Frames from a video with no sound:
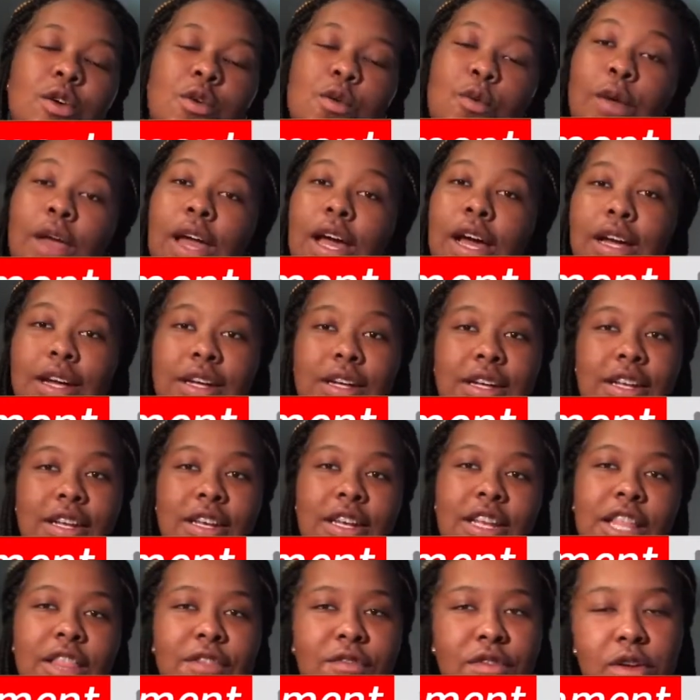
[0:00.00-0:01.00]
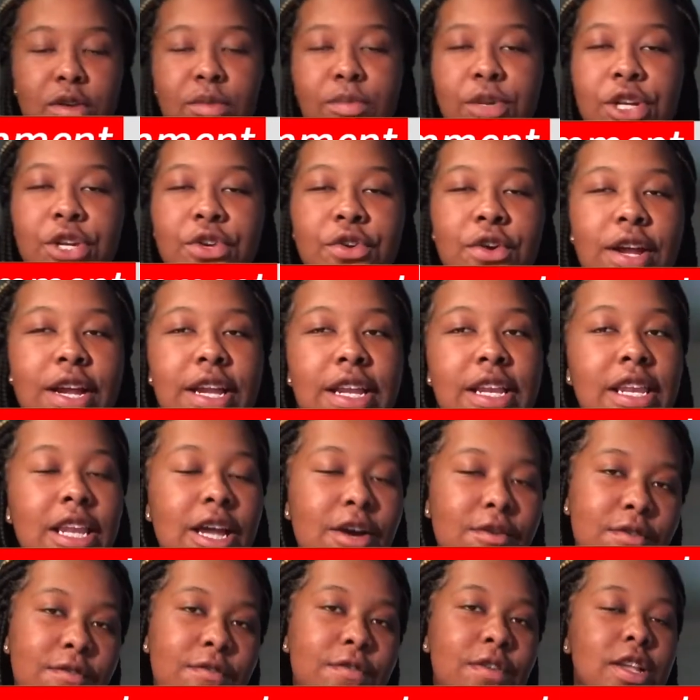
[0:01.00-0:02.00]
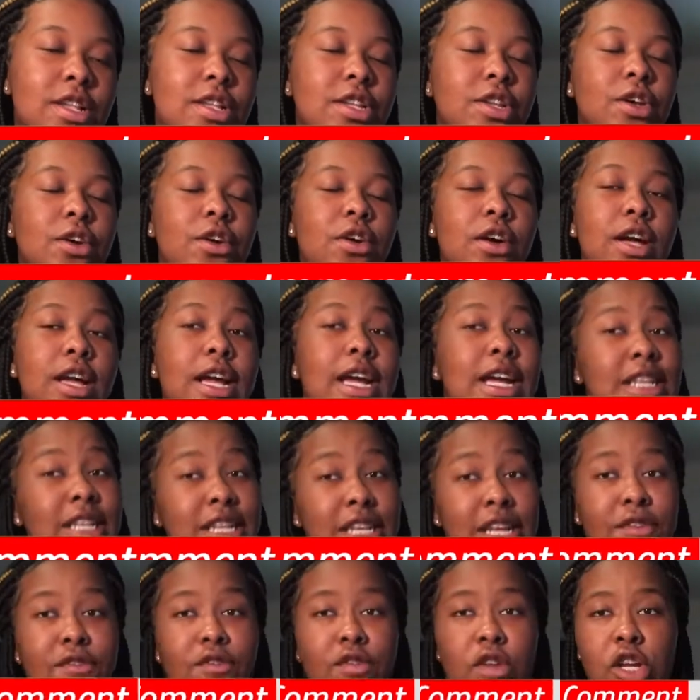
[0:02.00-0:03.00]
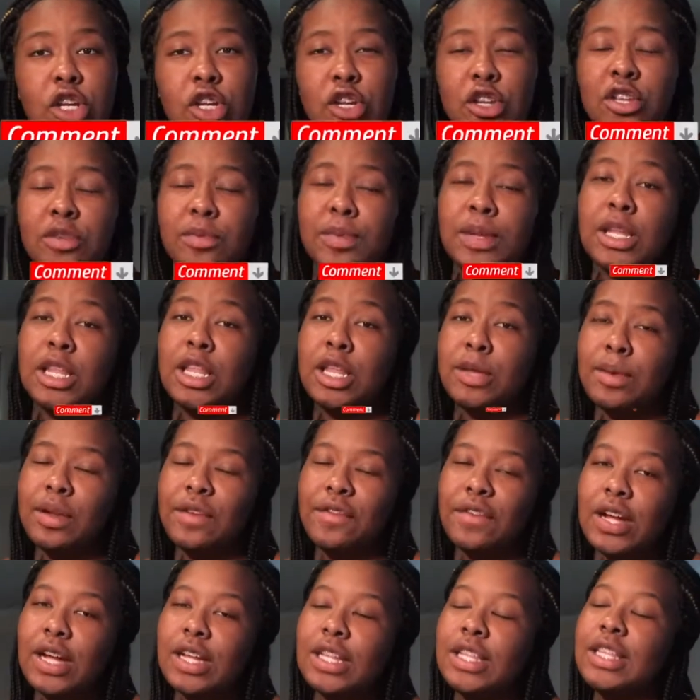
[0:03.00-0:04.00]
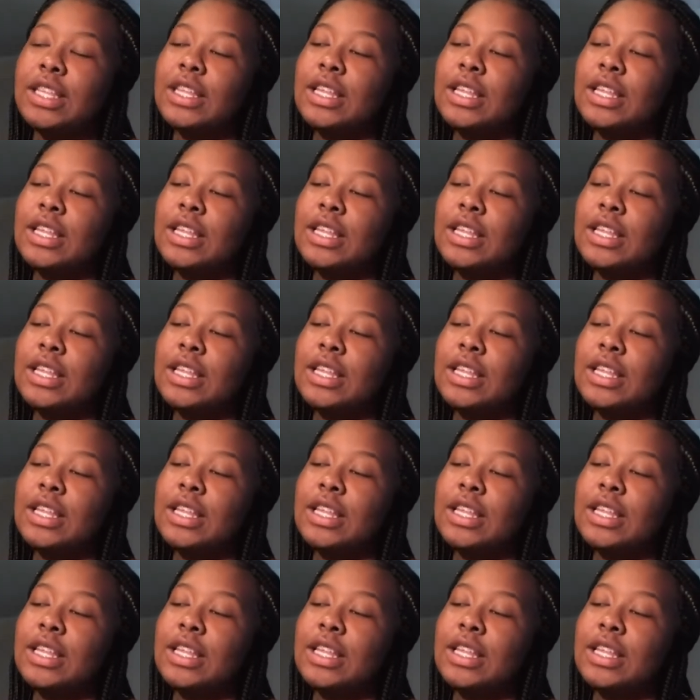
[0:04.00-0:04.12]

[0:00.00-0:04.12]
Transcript: we got another look from Straight Love and Faith to y'all. And today, we are going to be delivered, guys.